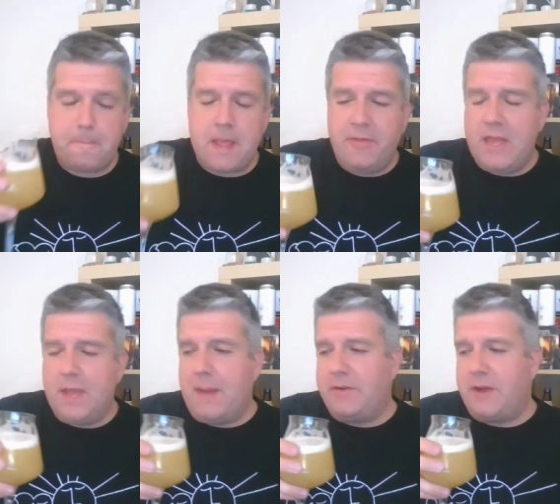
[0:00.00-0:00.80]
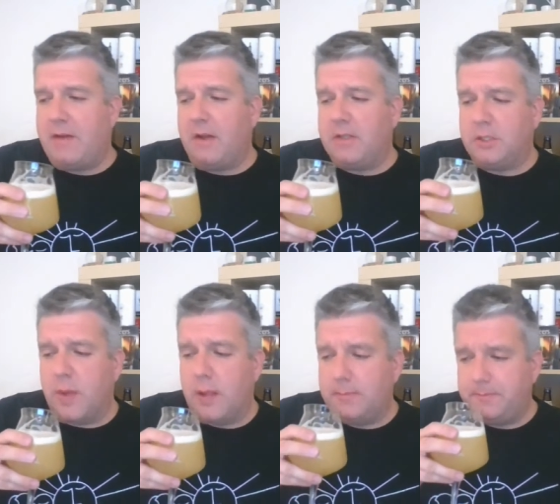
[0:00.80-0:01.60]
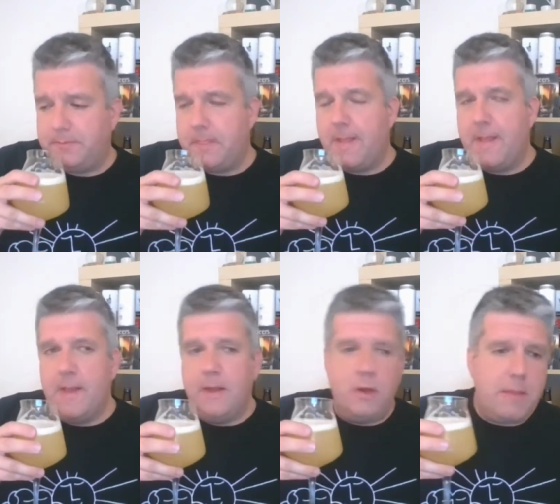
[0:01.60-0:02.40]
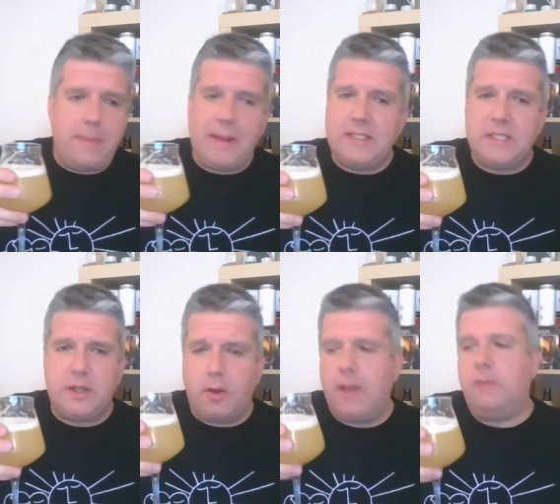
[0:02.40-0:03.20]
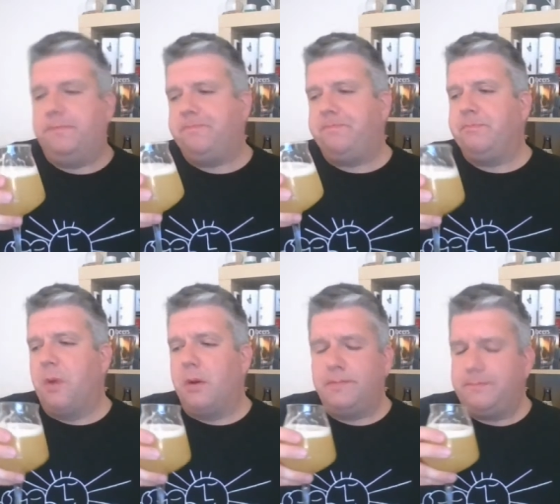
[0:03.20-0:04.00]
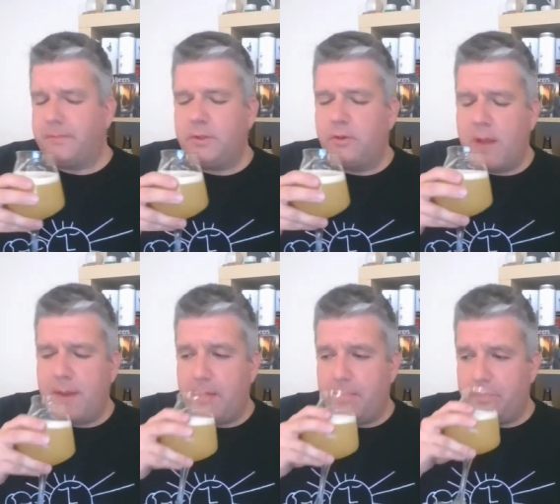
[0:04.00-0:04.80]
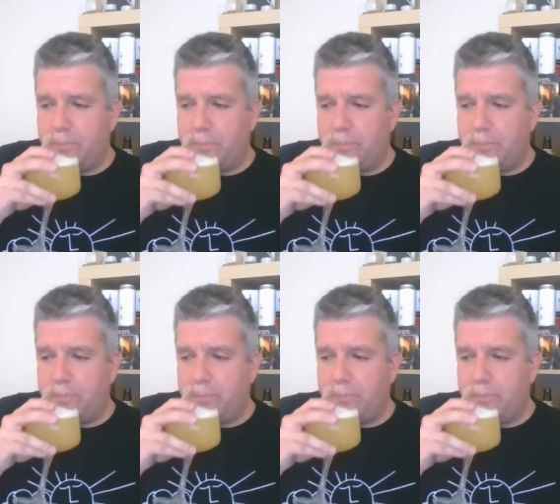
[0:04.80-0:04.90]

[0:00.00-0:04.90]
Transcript: and I think you can buy Direct as well. Not many places stock it, but great beer.